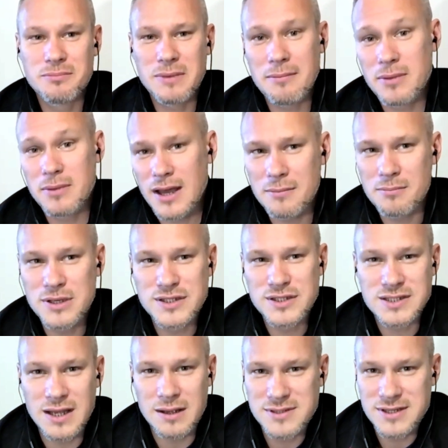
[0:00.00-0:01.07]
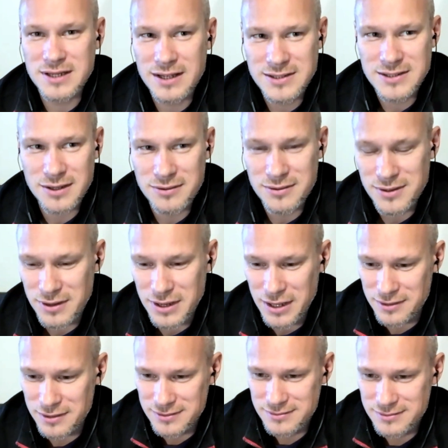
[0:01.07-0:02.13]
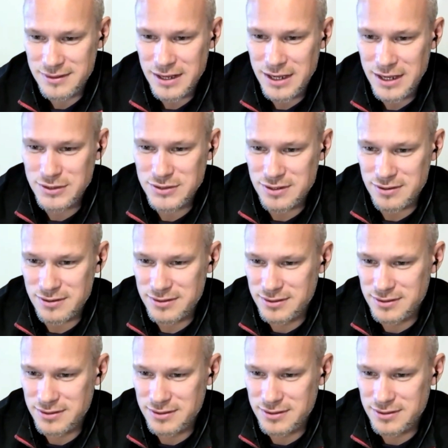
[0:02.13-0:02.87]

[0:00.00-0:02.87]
Maybe I missed something, so you can answer.